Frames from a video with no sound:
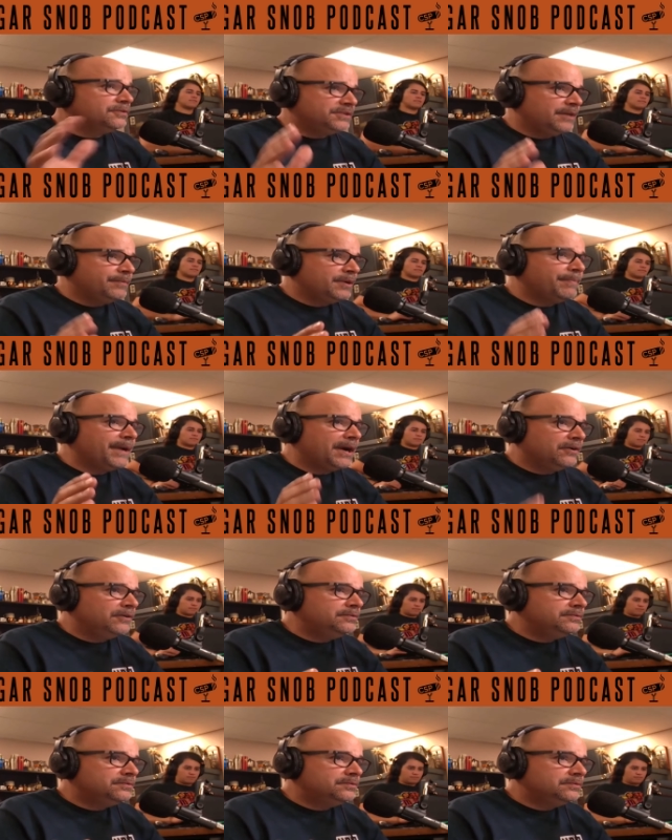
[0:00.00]
time in a
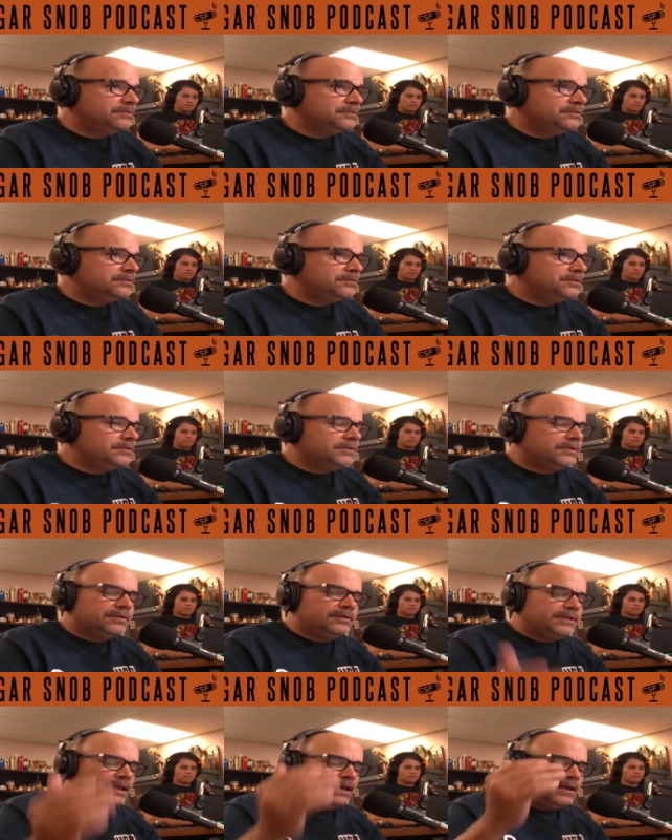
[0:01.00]
barrel.
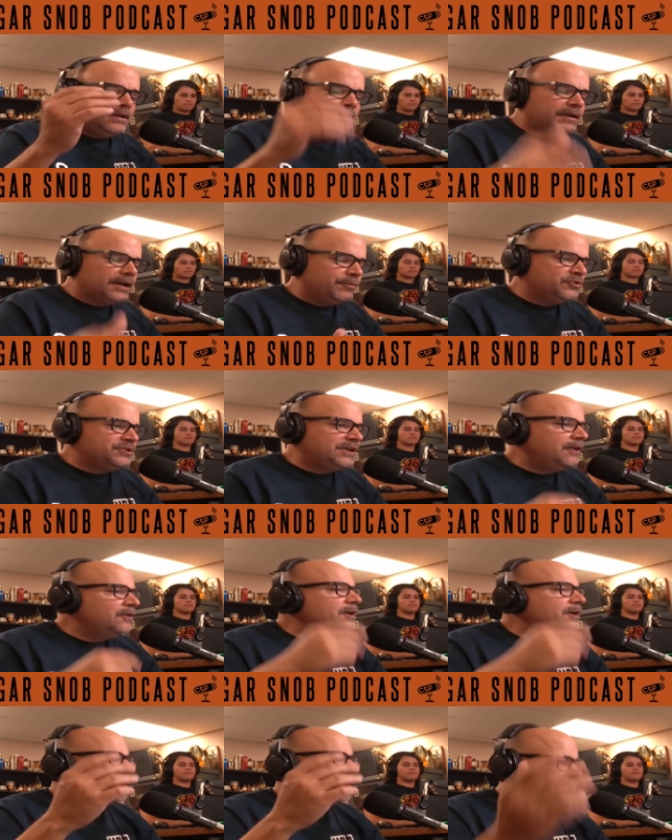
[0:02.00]
Then a
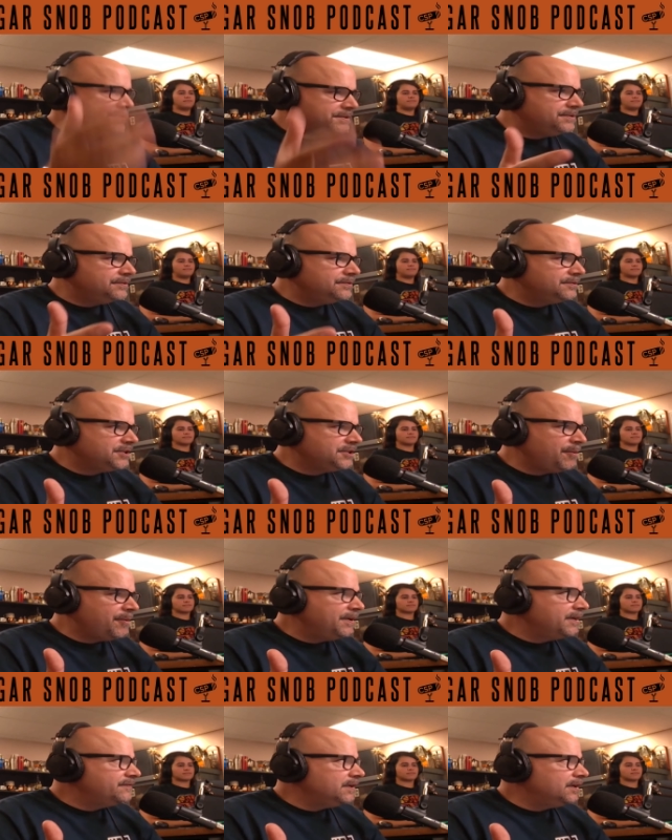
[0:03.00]
reposado has some I've amount
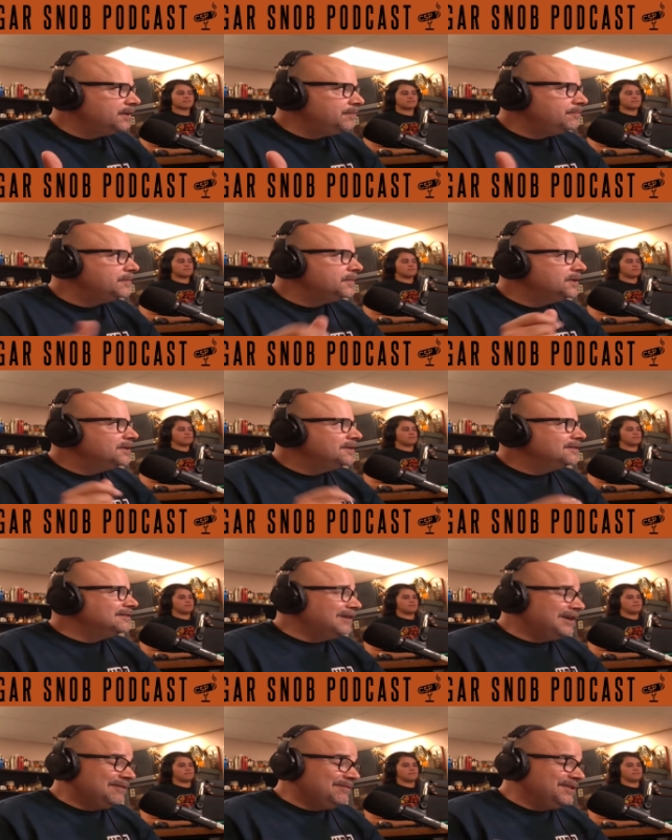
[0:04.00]
been, of time. I've been in a barrel.
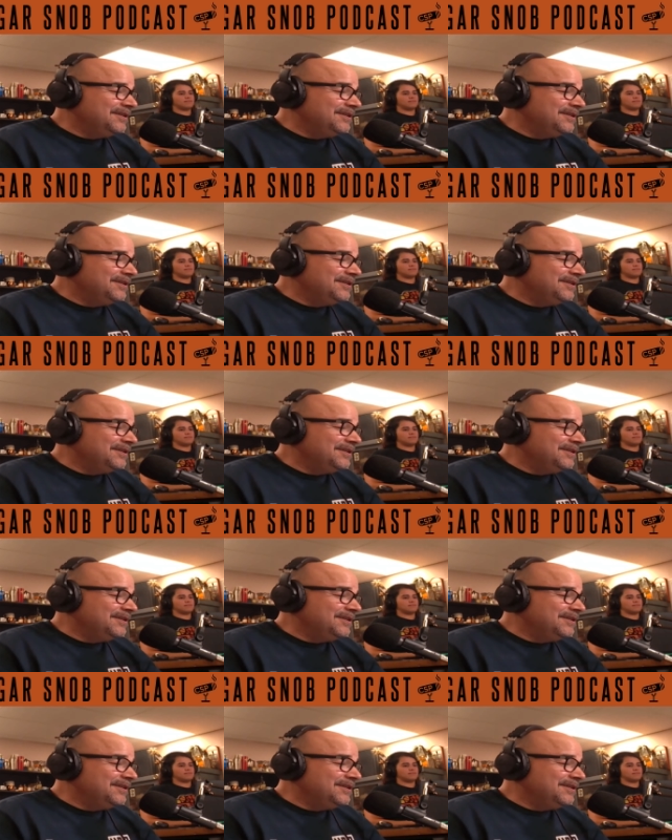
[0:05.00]
once I've been